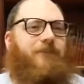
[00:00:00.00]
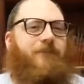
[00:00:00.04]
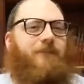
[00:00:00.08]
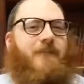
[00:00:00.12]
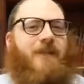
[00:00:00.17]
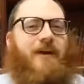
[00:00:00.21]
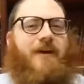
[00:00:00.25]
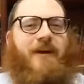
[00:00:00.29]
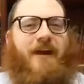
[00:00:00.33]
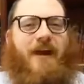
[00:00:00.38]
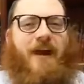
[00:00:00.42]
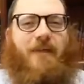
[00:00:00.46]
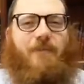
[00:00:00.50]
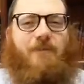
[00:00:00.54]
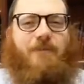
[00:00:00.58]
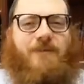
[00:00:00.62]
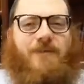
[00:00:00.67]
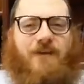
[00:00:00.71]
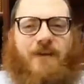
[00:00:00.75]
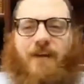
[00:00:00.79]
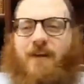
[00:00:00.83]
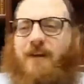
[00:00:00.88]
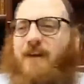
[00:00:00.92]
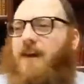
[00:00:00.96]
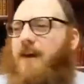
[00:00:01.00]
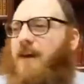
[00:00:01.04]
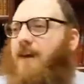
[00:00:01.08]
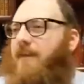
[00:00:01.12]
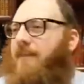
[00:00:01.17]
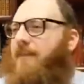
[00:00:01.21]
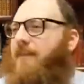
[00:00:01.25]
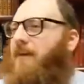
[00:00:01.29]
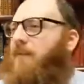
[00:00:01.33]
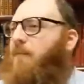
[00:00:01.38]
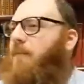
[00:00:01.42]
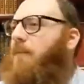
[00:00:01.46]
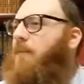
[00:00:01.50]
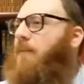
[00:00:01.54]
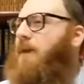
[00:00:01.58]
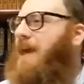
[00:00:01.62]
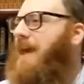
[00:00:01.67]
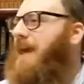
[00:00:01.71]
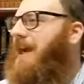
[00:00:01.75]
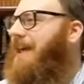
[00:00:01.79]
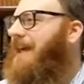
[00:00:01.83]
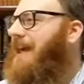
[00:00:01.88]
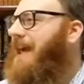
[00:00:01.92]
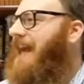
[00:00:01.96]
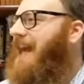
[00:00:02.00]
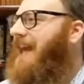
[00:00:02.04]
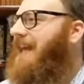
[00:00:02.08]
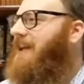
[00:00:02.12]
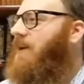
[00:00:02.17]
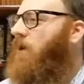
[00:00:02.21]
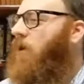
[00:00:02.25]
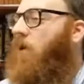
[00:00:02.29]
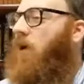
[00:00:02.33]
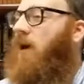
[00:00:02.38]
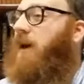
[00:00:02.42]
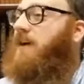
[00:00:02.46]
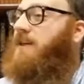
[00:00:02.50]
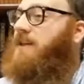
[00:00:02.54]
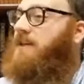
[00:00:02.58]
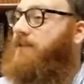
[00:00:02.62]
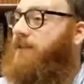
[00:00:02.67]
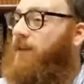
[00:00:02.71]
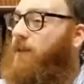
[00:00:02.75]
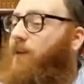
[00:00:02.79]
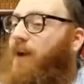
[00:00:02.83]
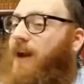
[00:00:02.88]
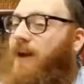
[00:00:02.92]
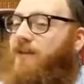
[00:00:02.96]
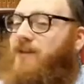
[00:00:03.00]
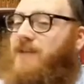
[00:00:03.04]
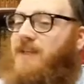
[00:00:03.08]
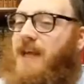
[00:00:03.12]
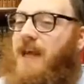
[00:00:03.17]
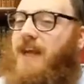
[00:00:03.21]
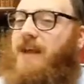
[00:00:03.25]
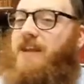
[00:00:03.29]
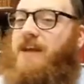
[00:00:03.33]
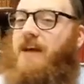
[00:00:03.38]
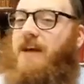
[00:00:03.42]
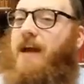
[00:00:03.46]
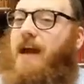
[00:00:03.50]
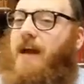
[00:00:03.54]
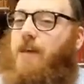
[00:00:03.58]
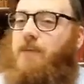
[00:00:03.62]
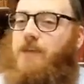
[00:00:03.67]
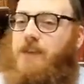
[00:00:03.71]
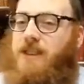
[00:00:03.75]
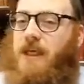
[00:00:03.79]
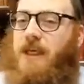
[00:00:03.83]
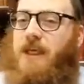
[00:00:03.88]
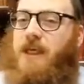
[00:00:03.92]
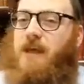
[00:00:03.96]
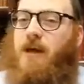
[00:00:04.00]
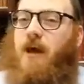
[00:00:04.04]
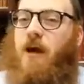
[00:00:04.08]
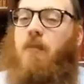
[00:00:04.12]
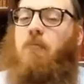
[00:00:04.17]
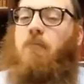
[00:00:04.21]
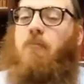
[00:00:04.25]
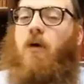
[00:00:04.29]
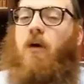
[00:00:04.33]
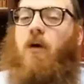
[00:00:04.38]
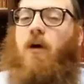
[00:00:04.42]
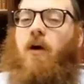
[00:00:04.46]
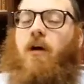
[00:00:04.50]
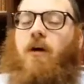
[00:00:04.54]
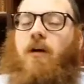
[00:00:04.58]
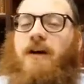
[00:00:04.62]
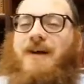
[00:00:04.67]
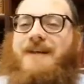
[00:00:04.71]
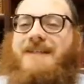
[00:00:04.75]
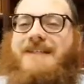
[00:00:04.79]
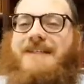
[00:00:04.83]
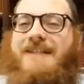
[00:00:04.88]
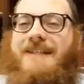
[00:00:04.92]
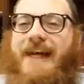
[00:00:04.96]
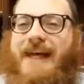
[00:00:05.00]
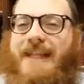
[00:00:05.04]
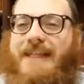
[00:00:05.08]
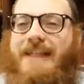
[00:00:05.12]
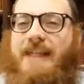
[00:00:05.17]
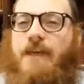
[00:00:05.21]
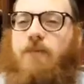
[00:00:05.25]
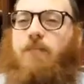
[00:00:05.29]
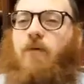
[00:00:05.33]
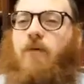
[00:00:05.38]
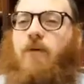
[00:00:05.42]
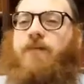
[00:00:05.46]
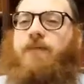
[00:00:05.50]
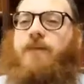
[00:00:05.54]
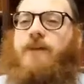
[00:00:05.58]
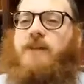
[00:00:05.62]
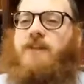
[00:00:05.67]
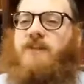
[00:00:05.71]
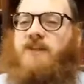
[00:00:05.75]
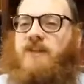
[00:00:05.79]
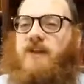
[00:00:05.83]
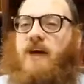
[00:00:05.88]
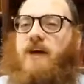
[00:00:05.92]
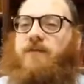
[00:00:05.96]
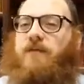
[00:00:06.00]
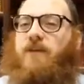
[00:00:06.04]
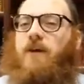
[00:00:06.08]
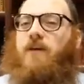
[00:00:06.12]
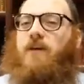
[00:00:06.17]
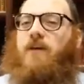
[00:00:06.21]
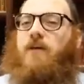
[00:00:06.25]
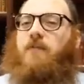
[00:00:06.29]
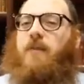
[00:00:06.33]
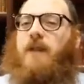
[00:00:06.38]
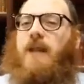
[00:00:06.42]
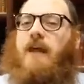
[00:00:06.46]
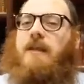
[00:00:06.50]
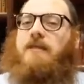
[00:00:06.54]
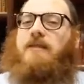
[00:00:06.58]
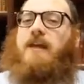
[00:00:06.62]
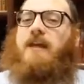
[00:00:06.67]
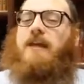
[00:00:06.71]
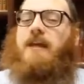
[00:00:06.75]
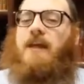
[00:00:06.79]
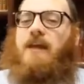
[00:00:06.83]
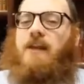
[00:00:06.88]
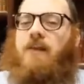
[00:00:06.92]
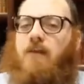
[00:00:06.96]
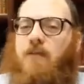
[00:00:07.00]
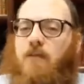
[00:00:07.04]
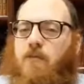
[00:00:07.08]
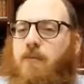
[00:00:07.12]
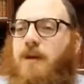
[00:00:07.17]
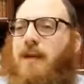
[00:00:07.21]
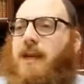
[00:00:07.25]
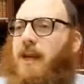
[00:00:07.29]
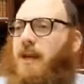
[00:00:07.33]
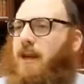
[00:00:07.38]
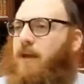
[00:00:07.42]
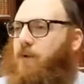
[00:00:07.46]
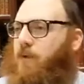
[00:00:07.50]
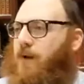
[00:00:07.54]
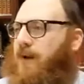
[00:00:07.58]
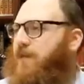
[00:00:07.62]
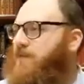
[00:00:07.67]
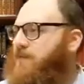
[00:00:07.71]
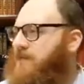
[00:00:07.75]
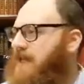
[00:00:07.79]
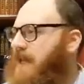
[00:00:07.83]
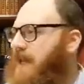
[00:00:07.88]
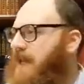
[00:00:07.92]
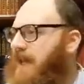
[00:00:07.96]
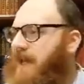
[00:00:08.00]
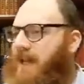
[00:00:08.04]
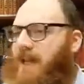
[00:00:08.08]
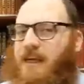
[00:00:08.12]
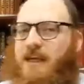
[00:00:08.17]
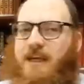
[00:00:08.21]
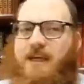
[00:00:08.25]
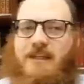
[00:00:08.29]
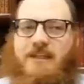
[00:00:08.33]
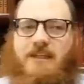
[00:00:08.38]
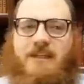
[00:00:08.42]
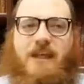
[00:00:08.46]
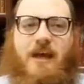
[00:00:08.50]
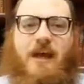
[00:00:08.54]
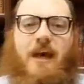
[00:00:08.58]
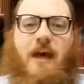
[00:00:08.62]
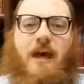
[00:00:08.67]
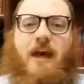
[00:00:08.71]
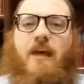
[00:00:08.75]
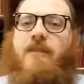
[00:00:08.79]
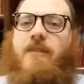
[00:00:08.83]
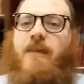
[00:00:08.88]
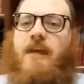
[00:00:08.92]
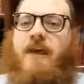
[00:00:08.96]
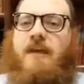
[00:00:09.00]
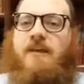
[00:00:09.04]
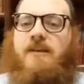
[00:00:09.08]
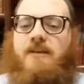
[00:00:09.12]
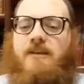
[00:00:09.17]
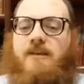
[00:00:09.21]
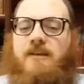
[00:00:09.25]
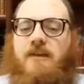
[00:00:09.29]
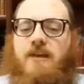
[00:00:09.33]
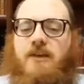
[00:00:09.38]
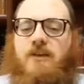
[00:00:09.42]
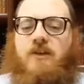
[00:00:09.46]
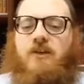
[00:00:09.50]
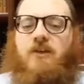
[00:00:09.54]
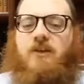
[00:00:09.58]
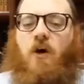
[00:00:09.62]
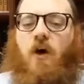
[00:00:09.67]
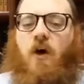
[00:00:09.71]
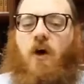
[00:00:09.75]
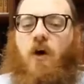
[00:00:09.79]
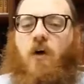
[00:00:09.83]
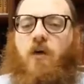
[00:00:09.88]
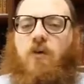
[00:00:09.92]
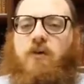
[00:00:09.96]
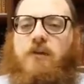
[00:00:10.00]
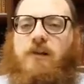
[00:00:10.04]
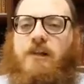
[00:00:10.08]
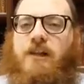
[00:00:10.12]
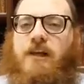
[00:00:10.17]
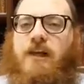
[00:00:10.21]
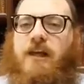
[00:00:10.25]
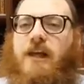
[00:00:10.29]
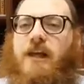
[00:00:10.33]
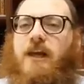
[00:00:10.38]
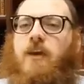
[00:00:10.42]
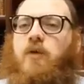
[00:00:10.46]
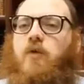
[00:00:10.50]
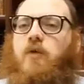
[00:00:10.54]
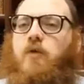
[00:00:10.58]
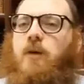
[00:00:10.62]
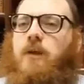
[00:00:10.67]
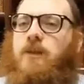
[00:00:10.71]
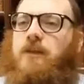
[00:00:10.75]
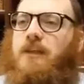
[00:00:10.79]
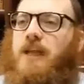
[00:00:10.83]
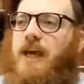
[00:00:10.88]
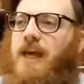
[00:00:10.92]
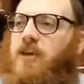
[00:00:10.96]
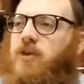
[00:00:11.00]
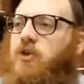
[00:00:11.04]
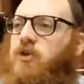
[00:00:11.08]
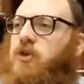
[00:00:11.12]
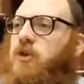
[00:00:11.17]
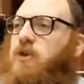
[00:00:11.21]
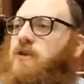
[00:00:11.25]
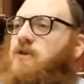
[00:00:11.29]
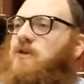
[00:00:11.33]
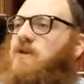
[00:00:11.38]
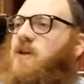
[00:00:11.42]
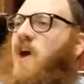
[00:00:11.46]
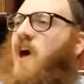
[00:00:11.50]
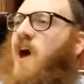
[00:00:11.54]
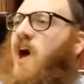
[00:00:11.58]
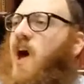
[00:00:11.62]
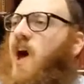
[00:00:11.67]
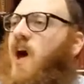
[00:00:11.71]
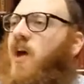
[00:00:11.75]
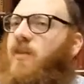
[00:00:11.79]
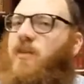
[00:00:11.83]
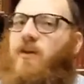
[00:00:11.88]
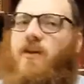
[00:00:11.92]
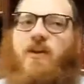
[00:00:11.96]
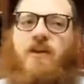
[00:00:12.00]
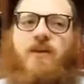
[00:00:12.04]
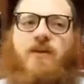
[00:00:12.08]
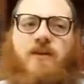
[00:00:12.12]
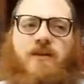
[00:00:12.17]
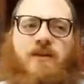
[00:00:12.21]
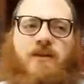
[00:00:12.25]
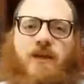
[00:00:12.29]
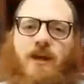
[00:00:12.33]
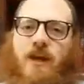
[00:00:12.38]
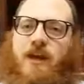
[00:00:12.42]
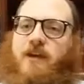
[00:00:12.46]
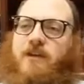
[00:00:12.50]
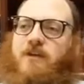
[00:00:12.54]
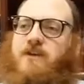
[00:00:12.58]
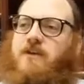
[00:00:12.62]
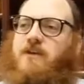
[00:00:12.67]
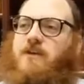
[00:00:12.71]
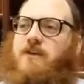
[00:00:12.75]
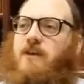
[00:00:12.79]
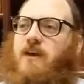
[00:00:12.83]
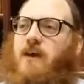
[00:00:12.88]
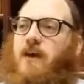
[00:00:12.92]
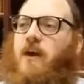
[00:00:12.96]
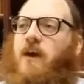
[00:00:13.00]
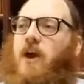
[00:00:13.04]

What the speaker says: They're empty. They're being, or a different way of saying they're empty, a slightly more philosophical, but I think illuminating way of saying it is, they exist only in relation to other things.